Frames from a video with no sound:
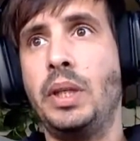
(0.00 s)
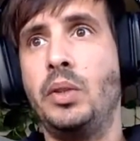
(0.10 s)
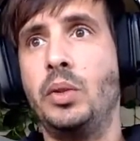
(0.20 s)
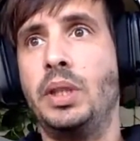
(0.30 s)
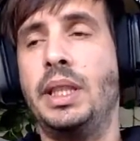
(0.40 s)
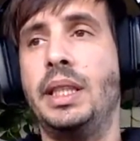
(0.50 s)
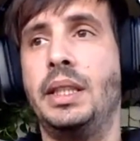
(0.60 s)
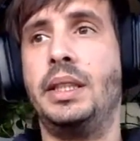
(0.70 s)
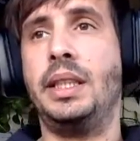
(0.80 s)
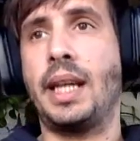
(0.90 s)
do
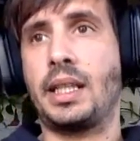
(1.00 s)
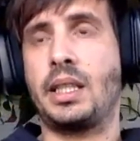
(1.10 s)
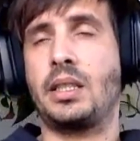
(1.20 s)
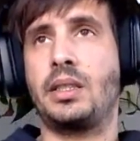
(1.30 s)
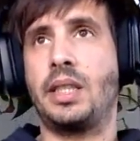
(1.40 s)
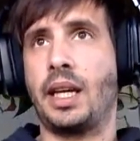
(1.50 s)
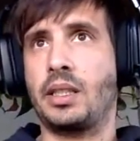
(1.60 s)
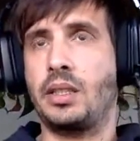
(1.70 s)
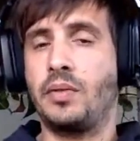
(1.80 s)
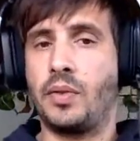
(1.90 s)
the access
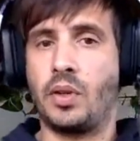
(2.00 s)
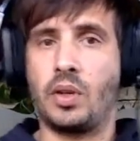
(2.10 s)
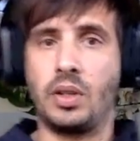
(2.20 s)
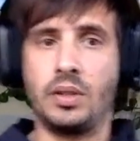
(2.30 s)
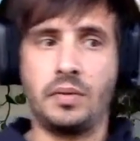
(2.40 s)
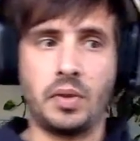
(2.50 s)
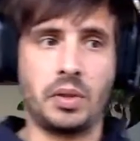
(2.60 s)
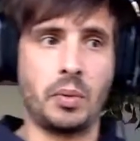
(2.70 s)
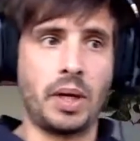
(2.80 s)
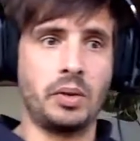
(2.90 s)
checks for
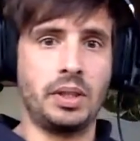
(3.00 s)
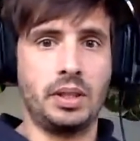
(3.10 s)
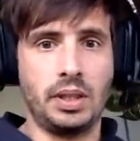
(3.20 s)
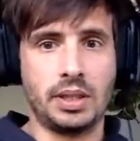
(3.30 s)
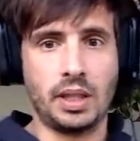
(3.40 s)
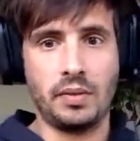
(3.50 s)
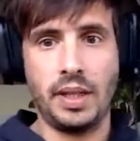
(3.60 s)
the route. itself.